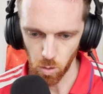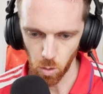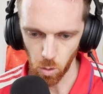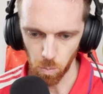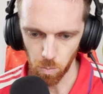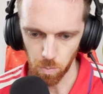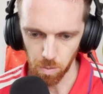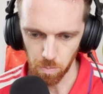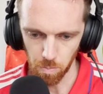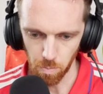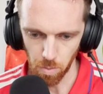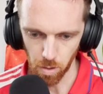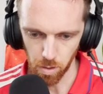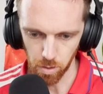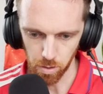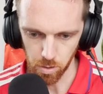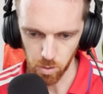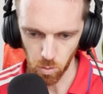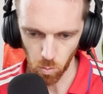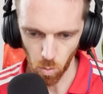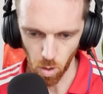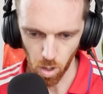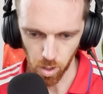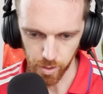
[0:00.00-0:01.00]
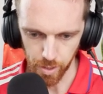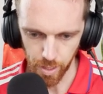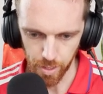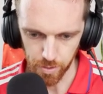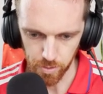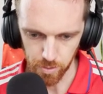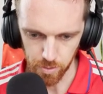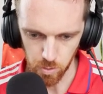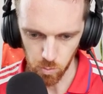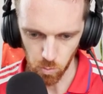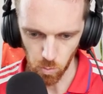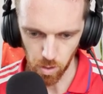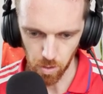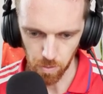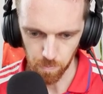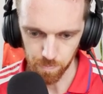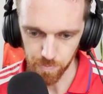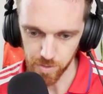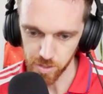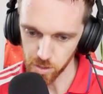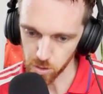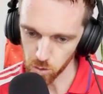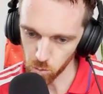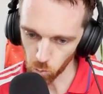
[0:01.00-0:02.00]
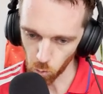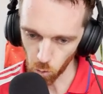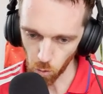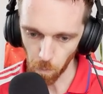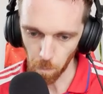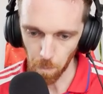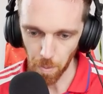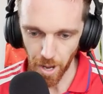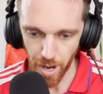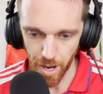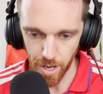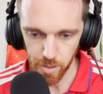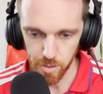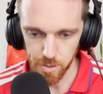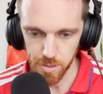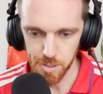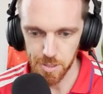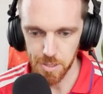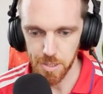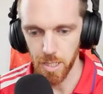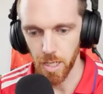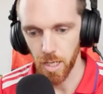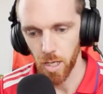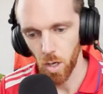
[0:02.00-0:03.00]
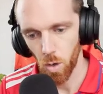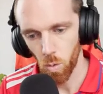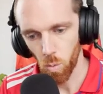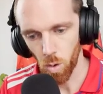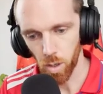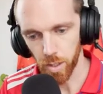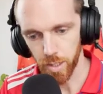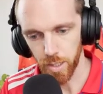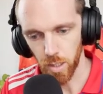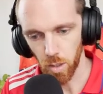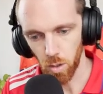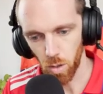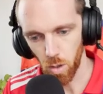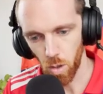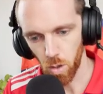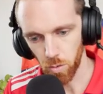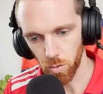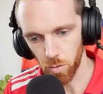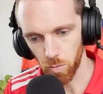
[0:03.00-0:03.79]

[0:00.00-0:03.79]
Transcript: open park to walk at as well. This is the Royal Palace. Walking along the